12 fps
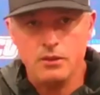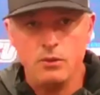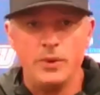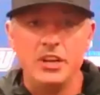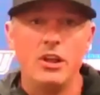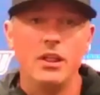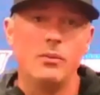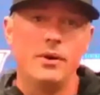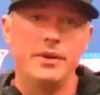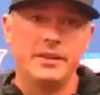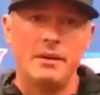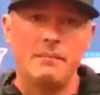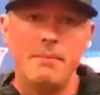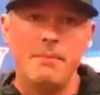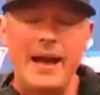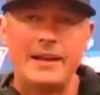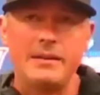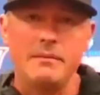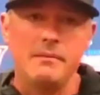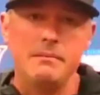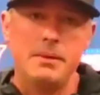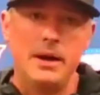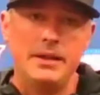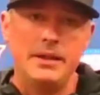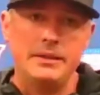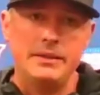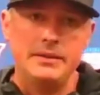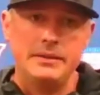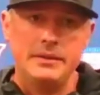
We know they wanted to come back, but